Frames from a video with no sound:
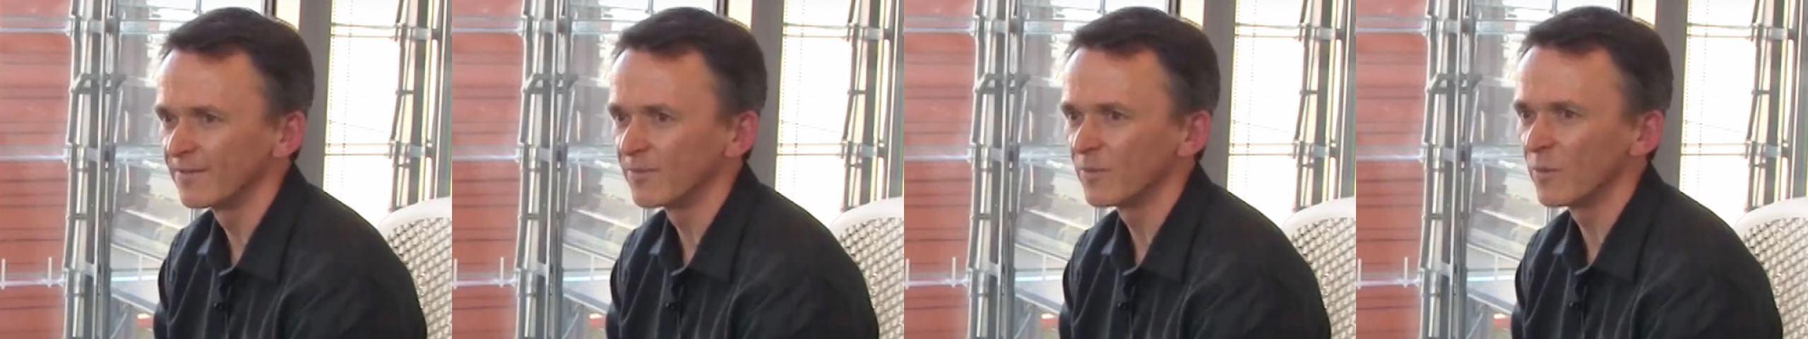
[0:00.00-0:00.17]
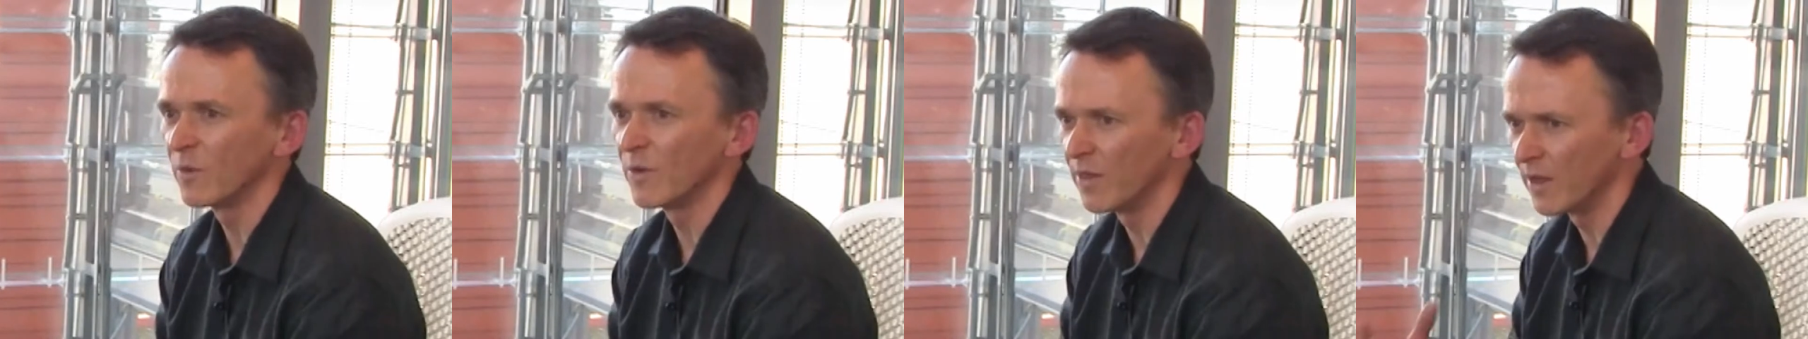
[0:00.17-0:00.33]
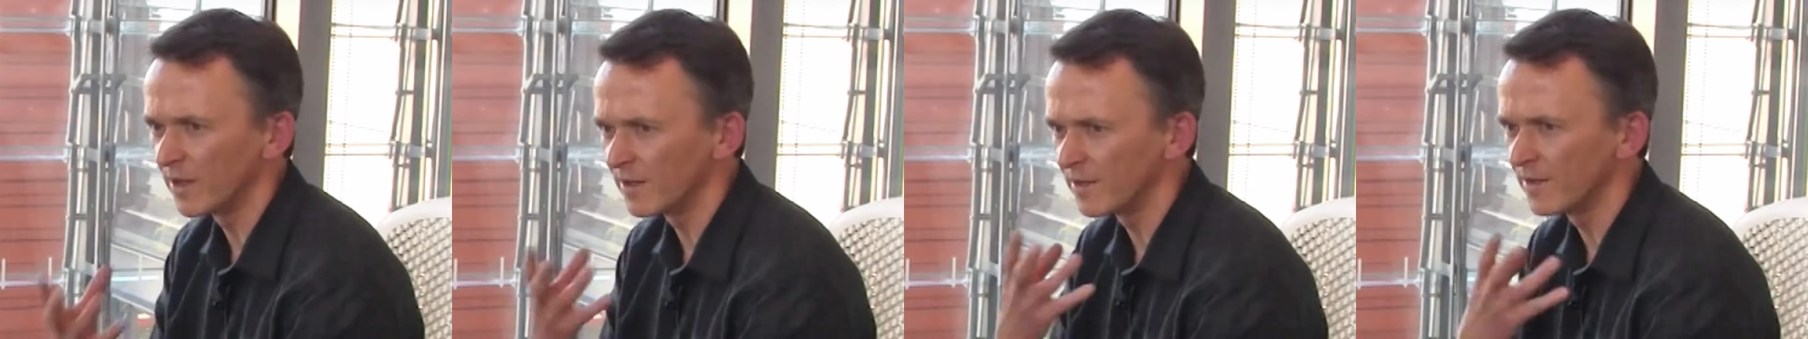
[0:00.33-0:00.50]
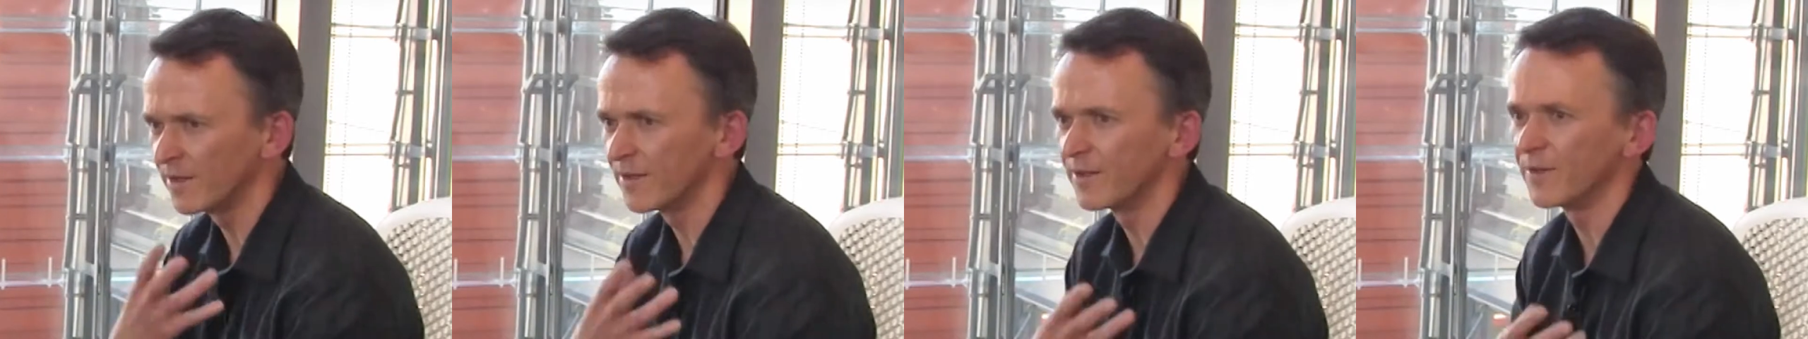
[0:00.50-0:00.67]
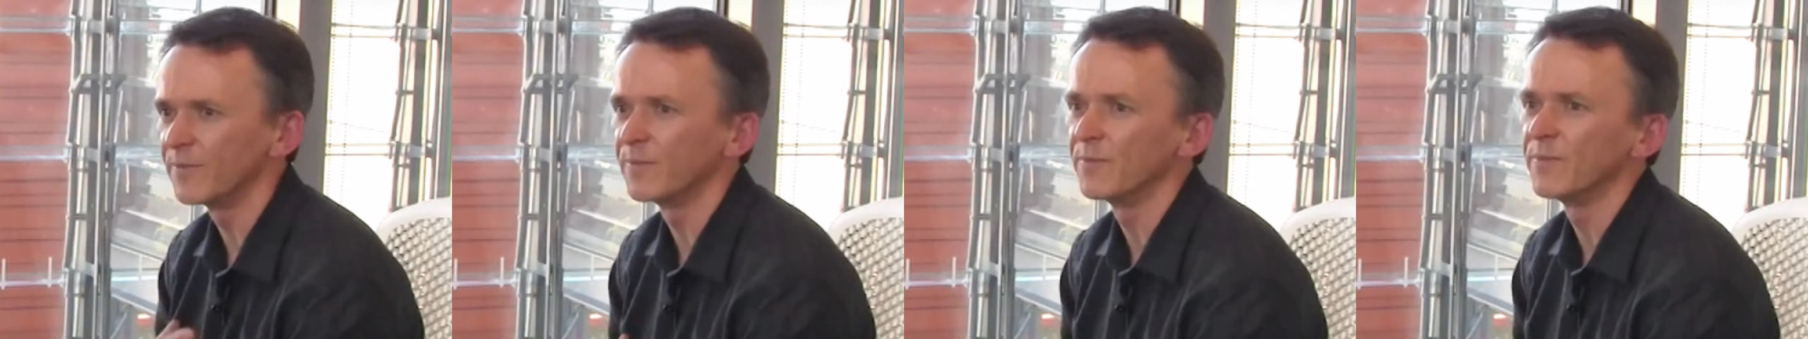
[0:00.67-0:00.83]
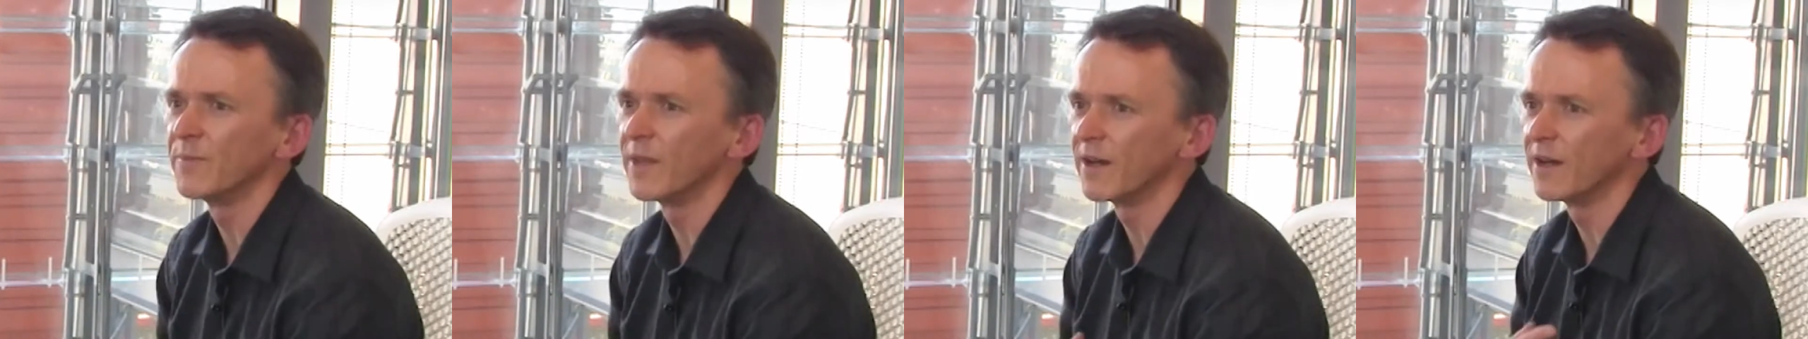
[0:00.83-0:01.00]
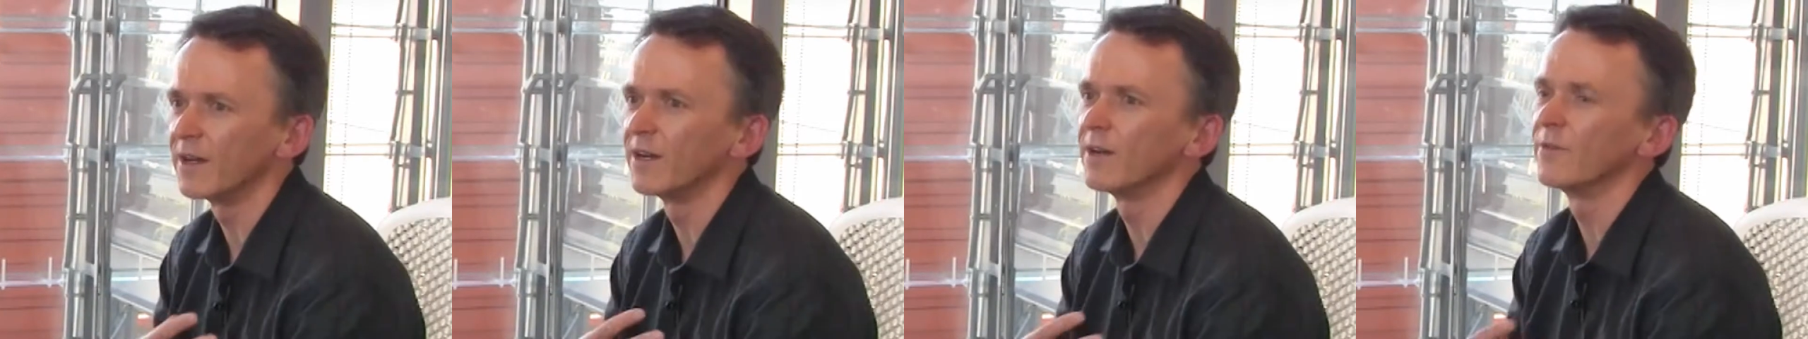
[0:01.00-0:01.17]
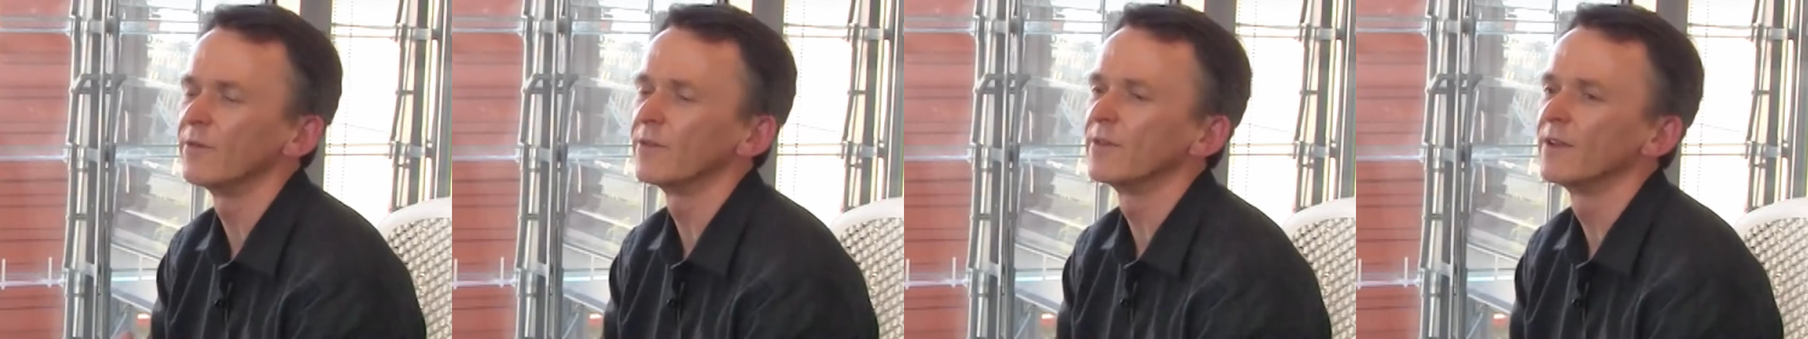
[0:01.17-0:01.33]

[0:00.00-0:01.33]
within them now.